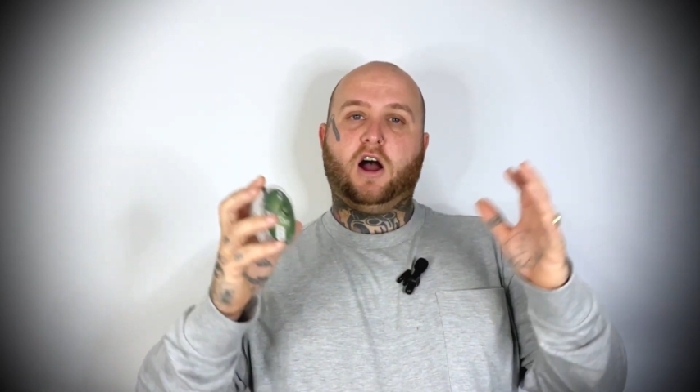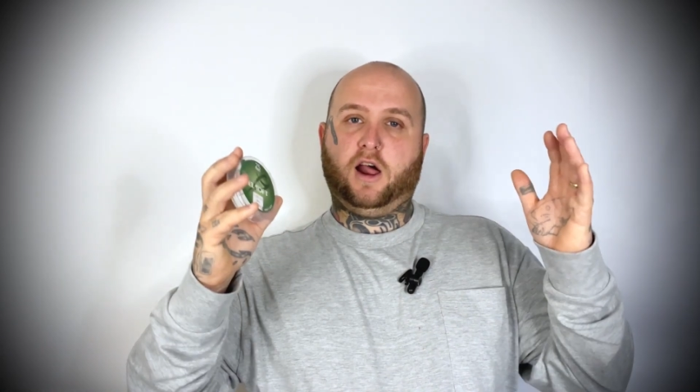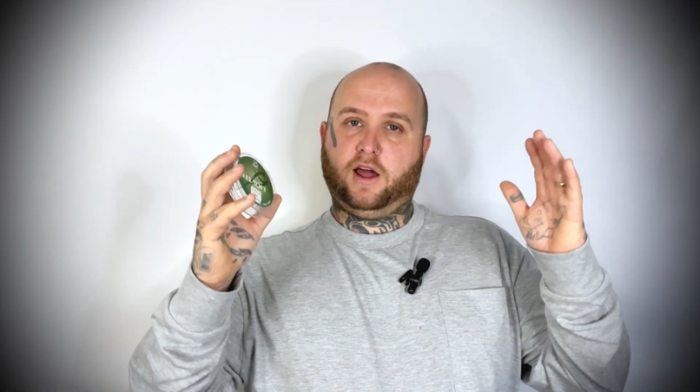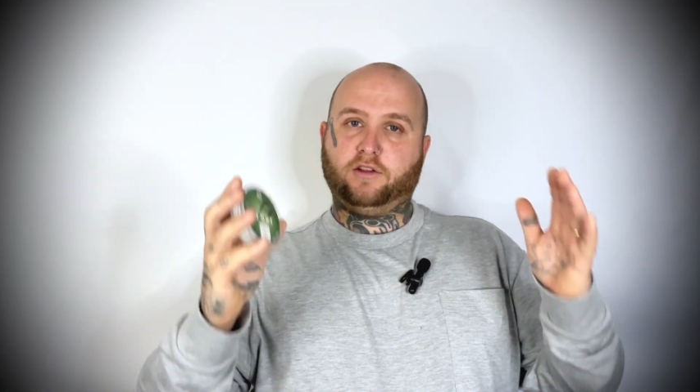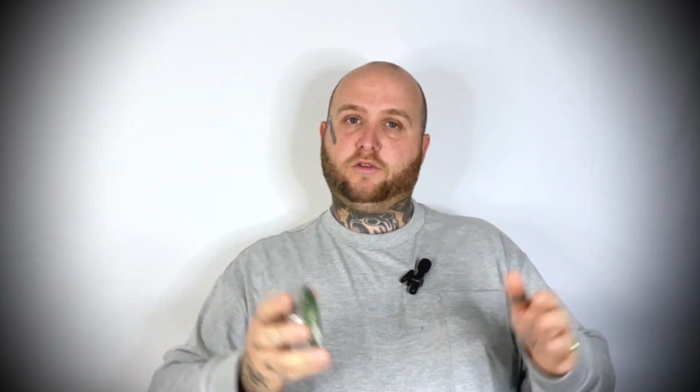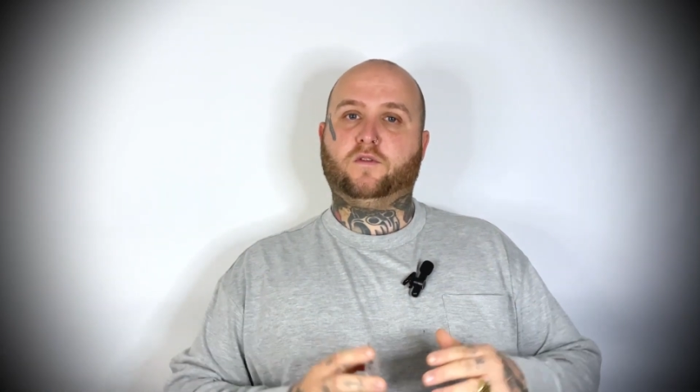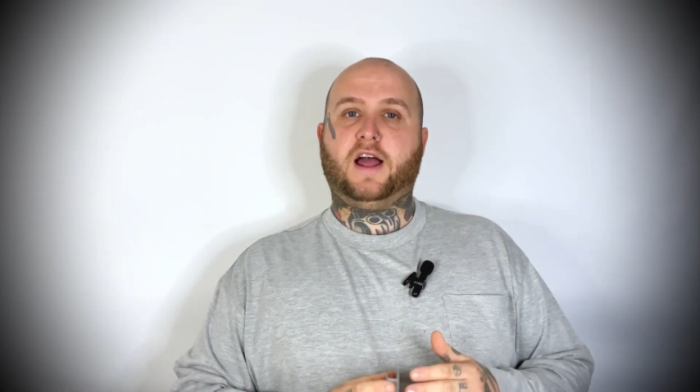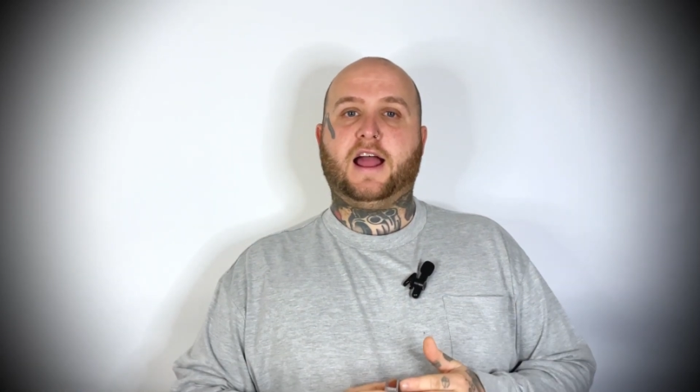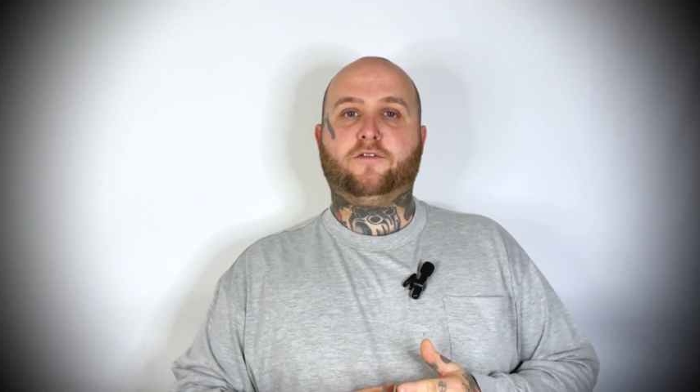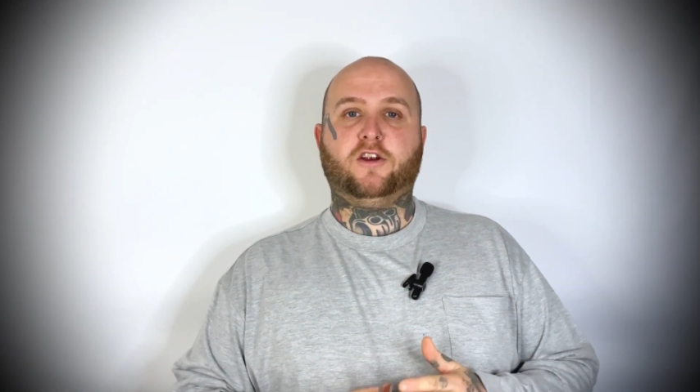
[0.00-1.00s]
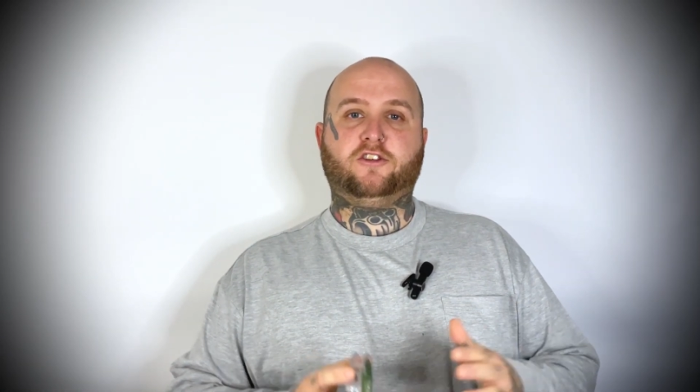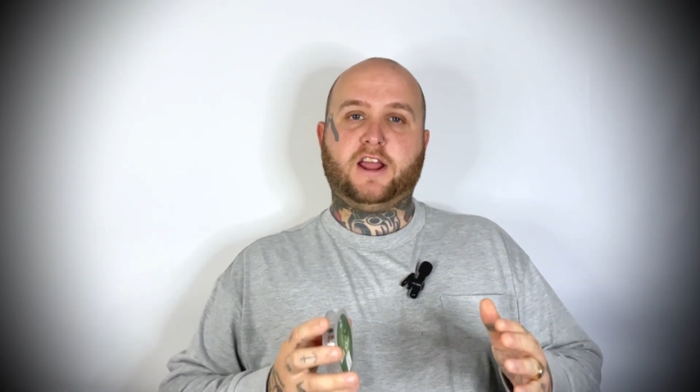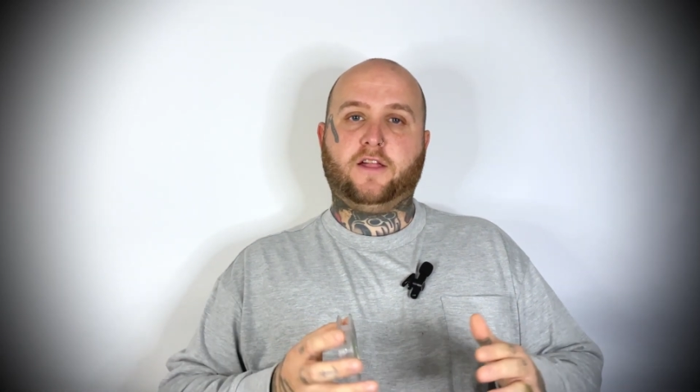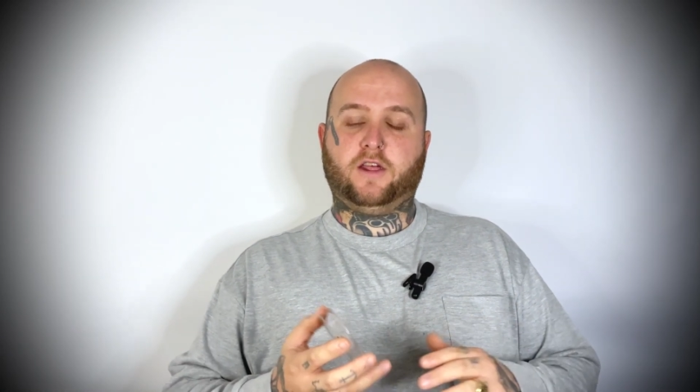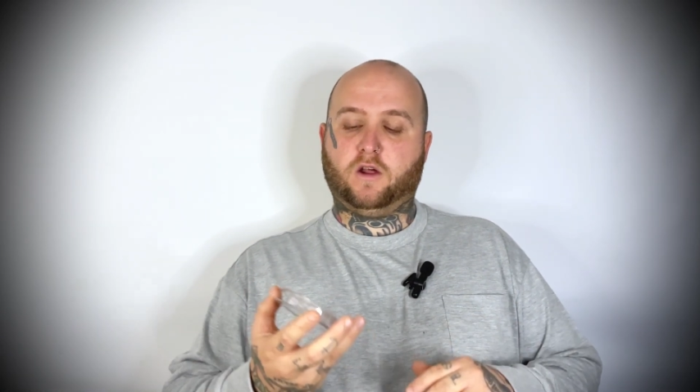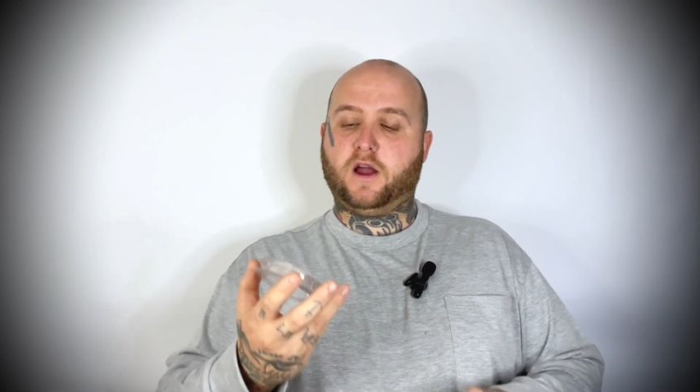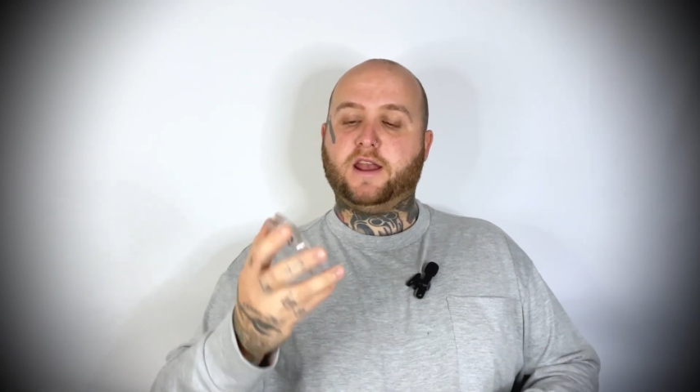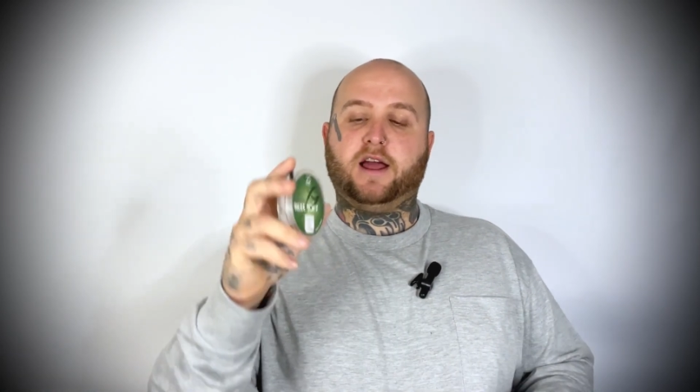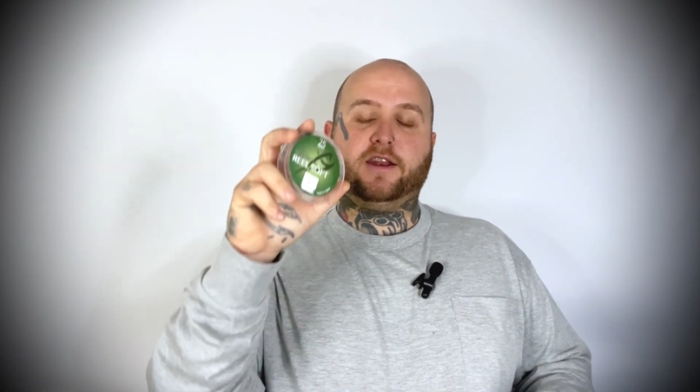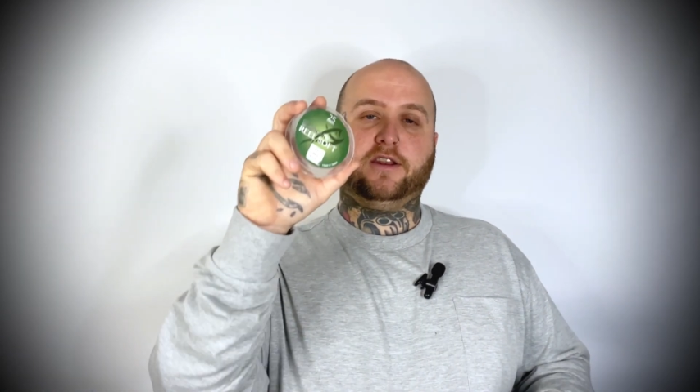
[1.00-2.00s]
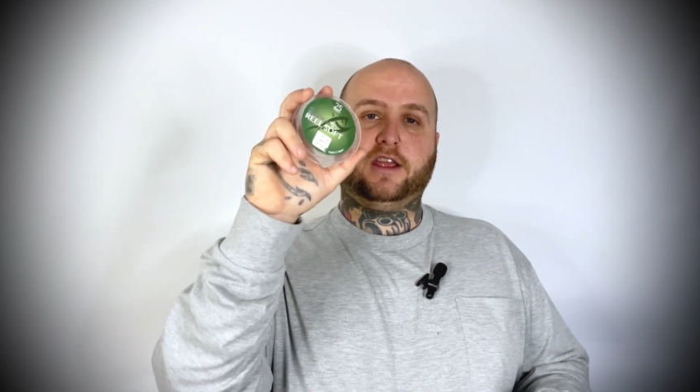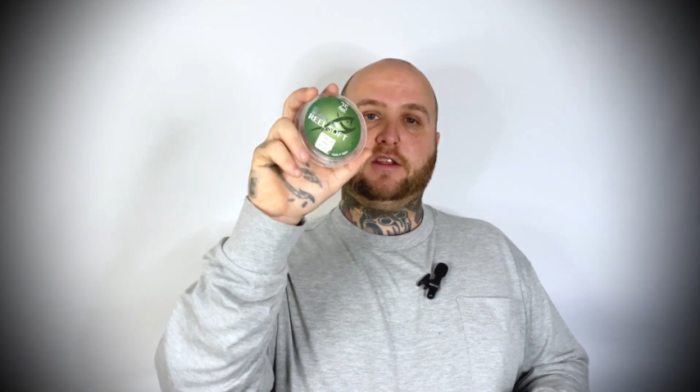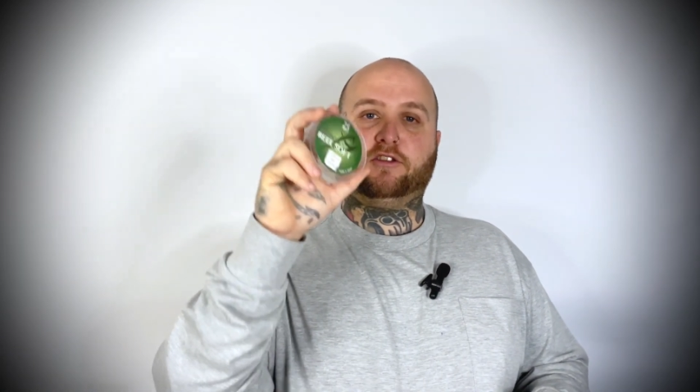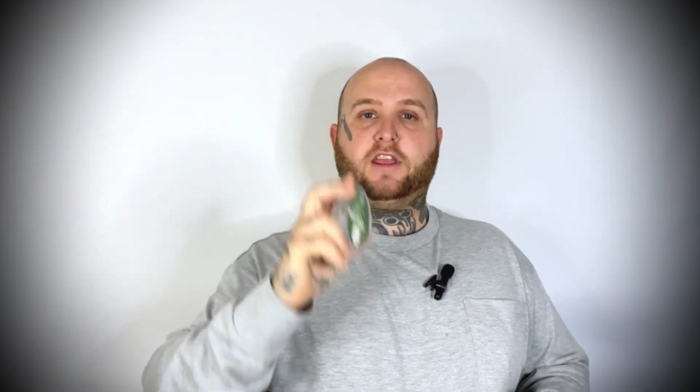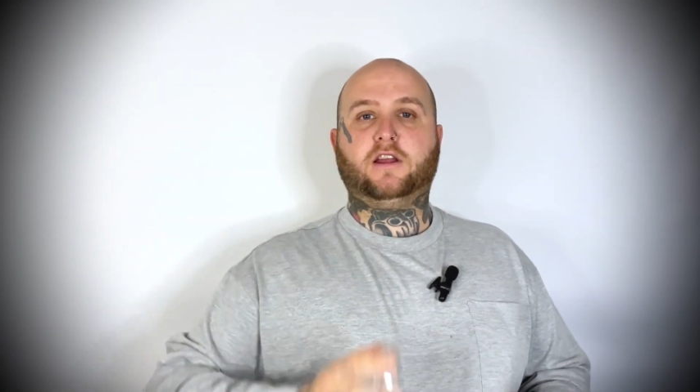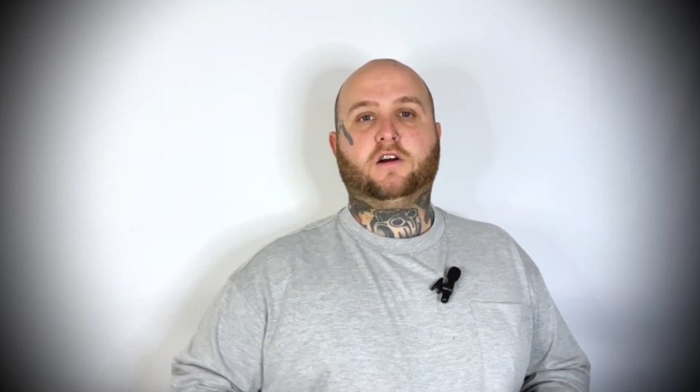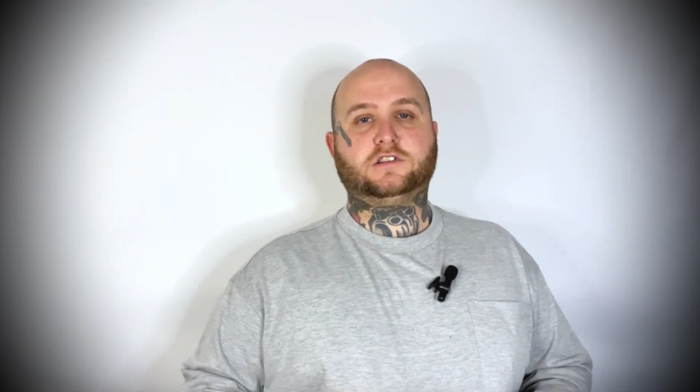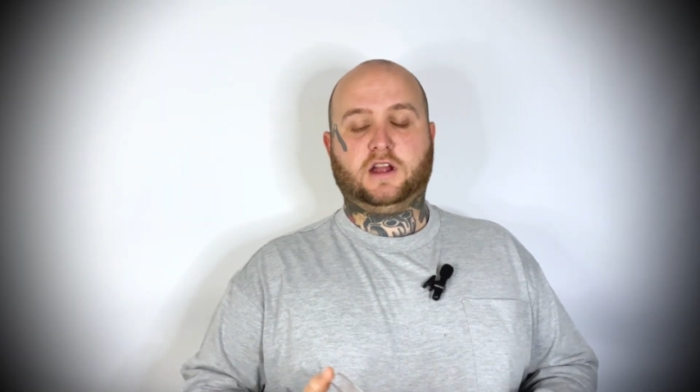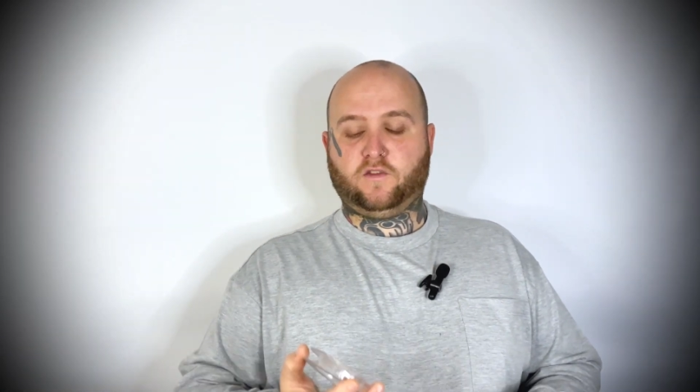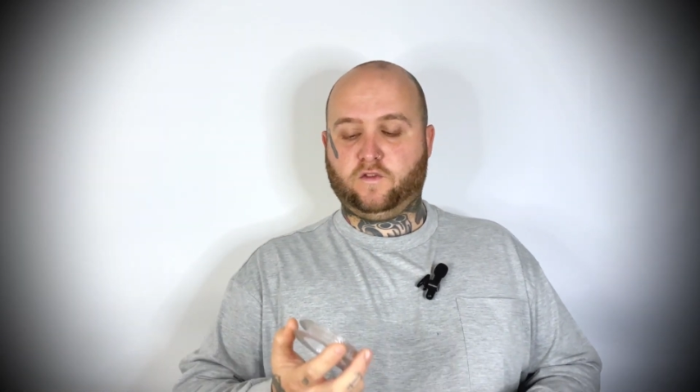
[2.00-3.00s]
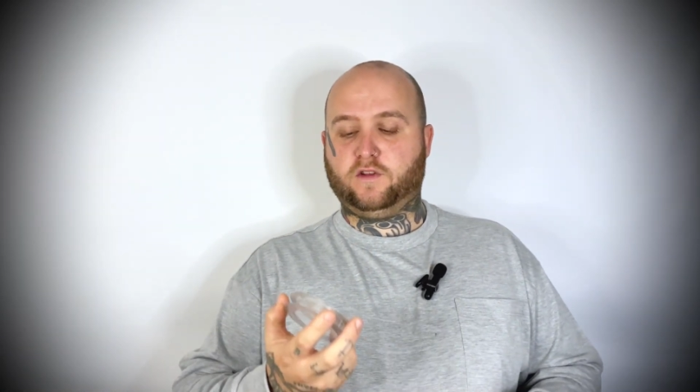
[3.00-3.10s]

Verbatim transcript: I like the sort of average down the line and the Seaguar stuff,